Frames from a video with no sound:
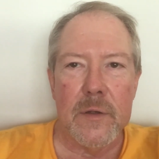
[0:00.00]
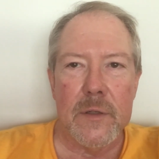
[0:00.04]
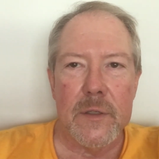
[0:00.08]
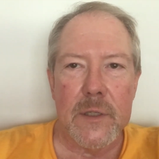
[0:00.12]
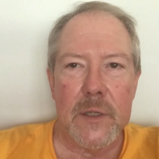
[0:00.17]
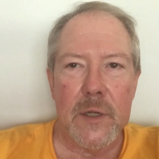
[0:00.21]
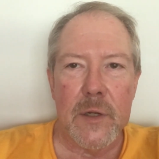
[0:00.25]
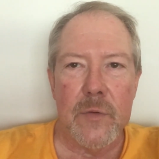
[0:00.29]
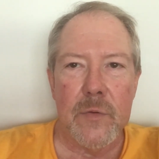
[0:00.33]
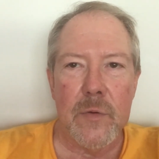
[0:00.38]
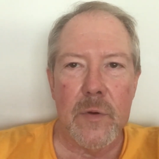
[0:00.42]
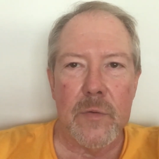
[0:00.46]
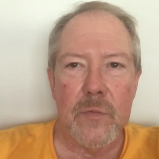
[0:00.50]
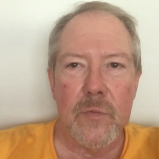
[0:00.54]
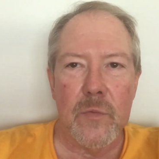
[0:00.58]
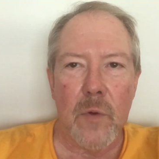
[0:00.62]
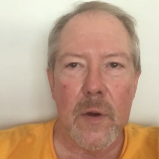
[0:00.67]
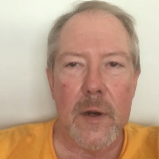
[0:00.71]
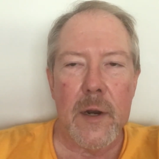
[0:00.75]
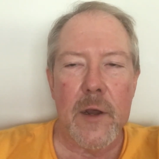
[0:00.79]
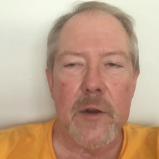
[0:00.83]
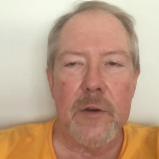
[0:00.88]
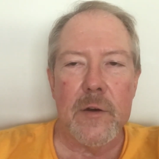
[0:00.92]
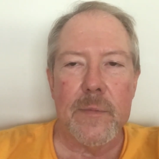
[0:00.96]
to
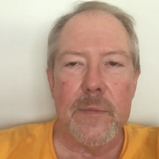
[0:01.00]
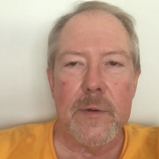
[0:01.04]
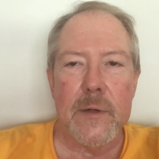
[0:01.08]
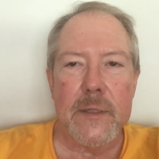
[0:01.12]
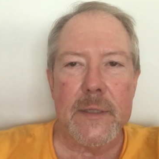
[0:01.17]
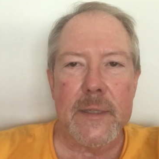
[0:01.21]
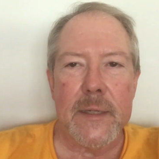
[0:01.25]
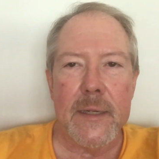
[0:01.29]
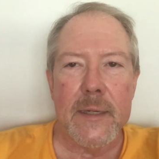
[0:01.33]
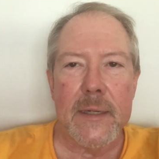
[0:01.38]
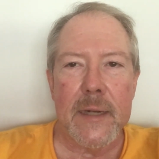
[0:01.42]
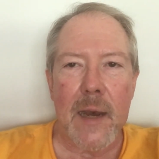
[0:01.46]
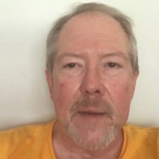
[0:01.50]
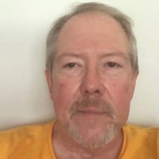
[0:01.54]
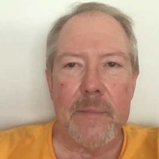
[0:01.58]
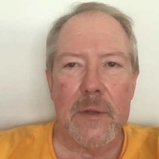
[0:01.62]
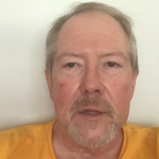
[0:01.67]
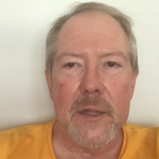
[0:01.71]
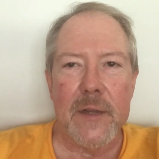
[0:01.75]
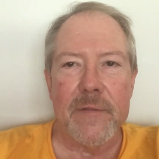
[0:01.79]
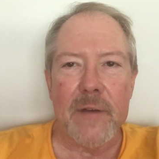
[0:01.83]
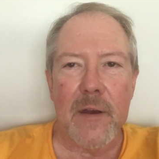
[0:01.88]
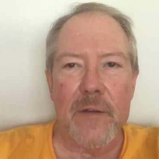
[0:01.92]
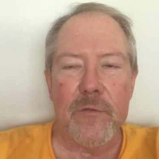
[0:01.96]
100%. I
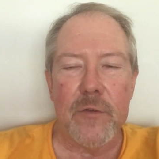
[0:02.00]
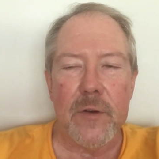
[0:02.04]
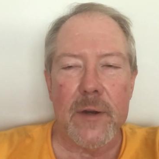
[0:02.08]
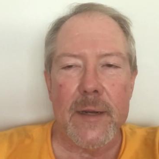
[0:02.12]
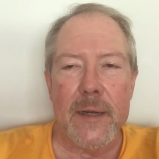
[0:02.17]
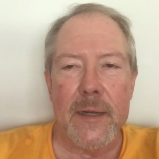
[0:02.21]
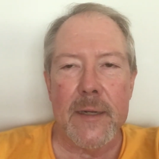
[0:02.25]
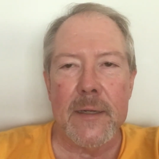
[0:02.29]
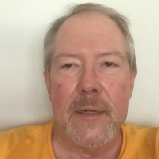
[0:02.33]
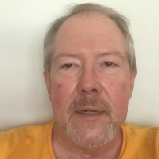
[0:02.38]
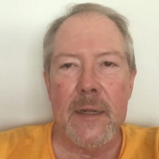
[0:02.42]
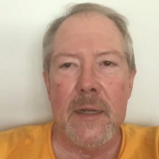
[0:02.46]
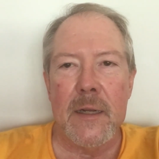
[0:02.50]
believe I've read